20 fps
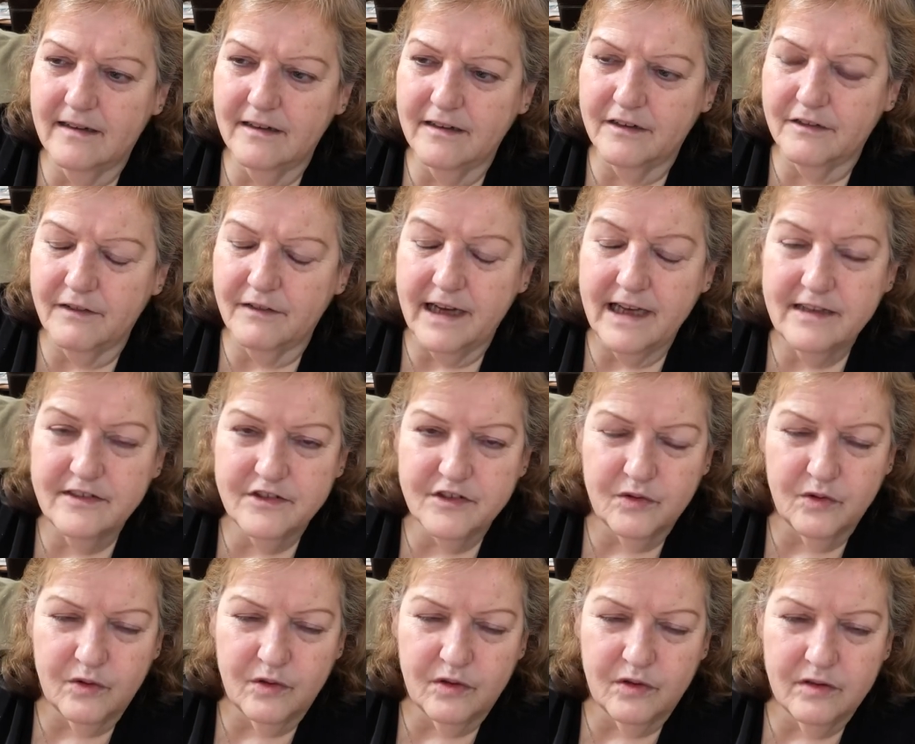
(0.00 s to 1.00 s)
grade
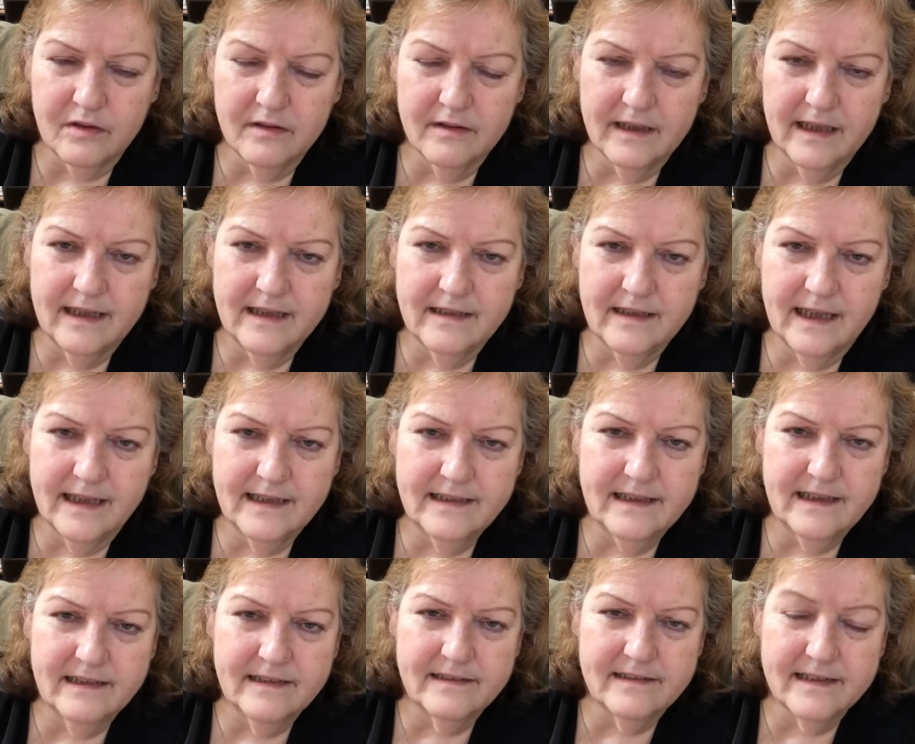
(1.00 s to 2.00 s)
school in
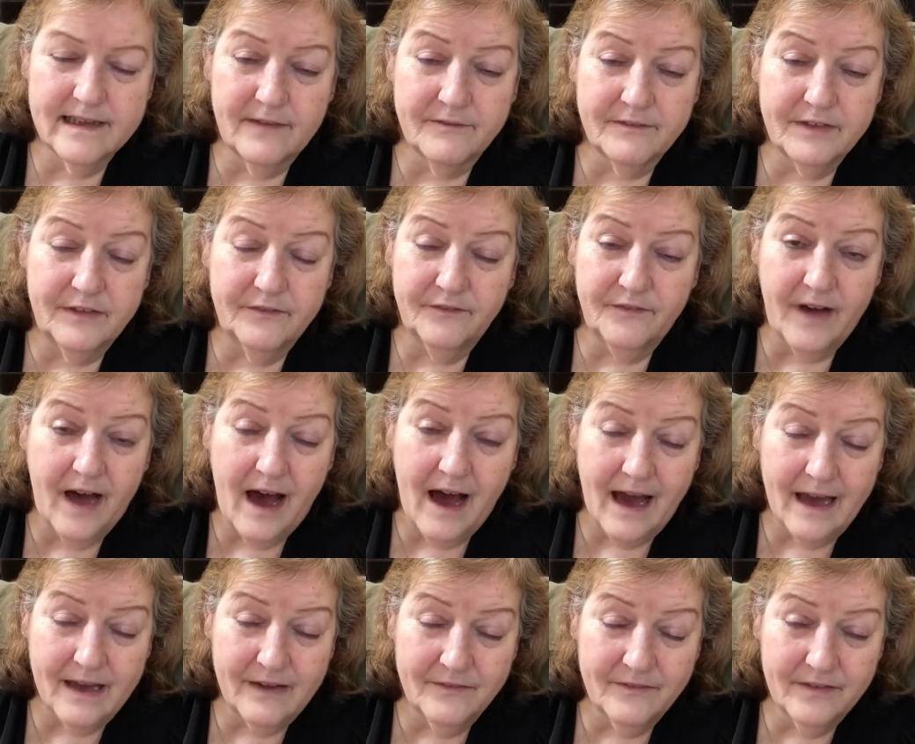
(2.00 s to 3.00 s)

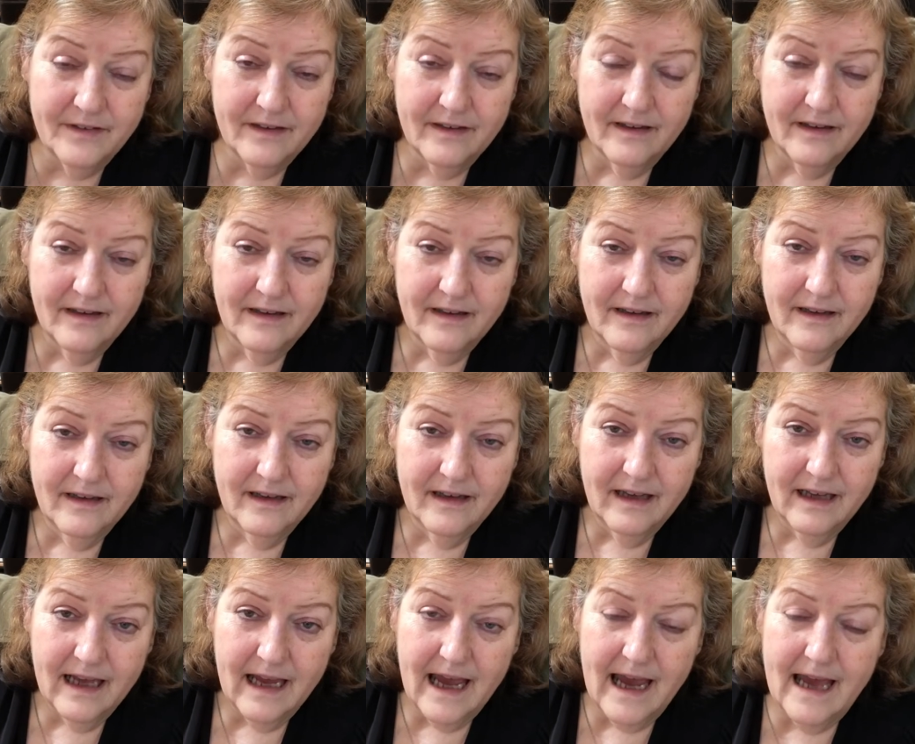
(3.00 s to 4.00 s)
1975
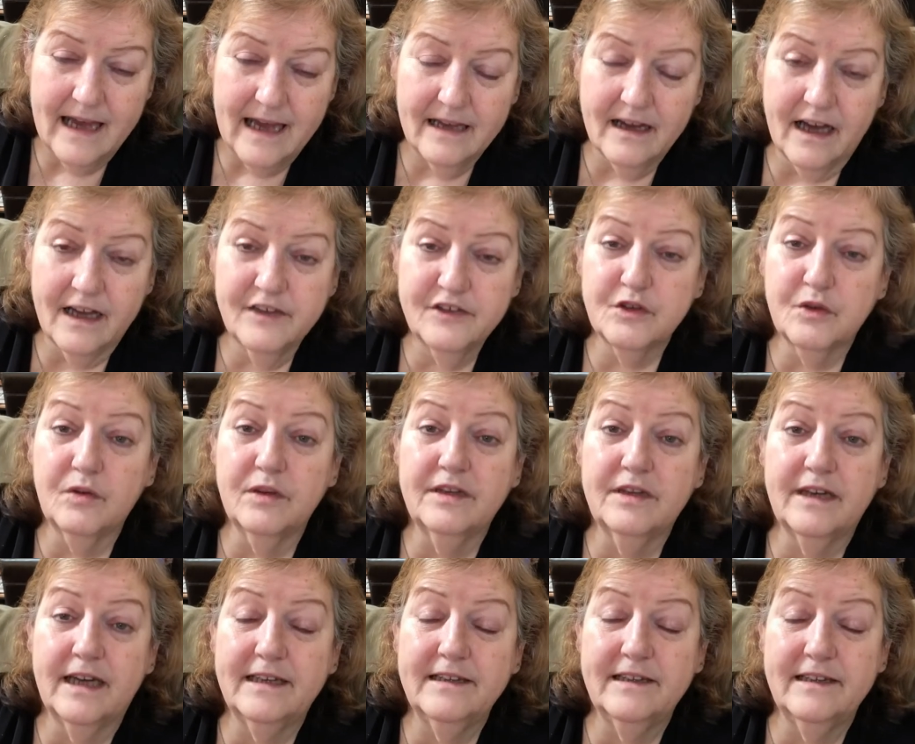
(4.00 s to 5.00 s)
and high school in
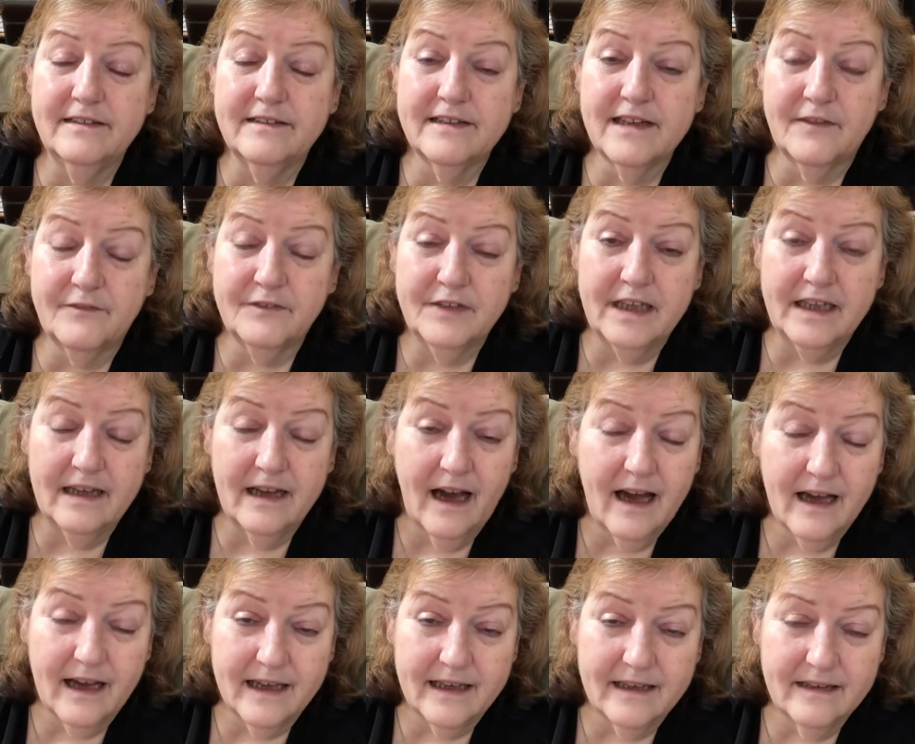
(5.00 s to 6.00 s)

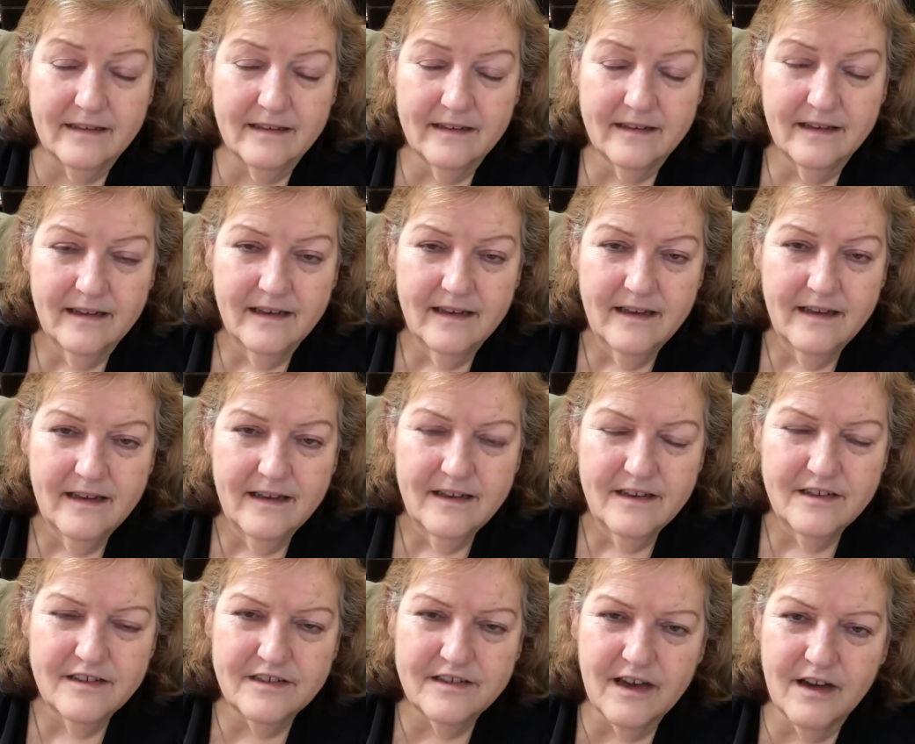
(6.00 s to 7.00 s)
1979.
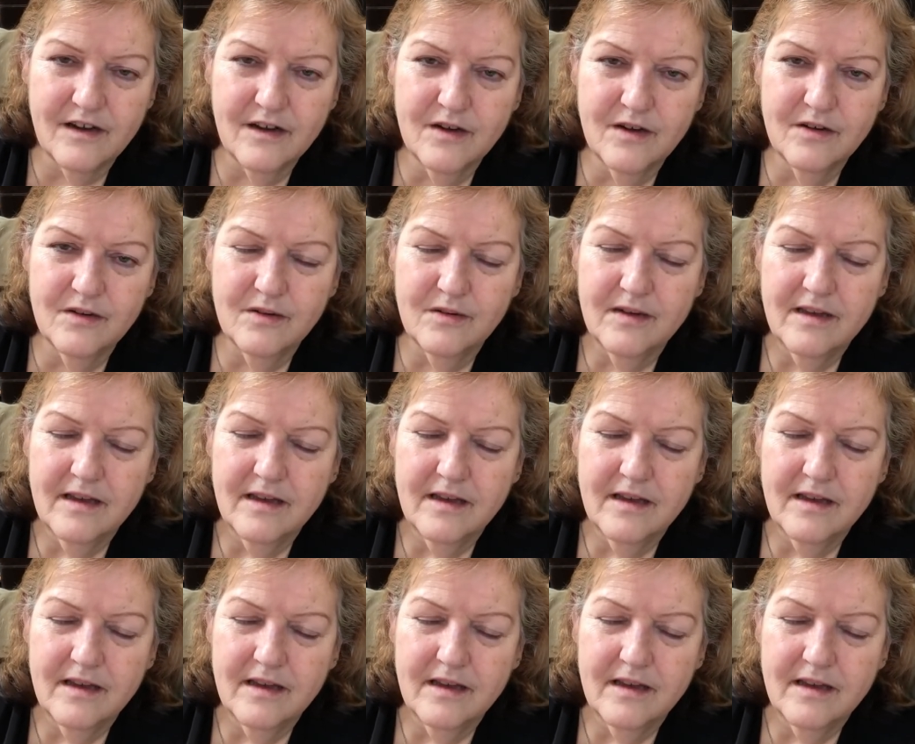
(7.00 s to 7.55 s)
So,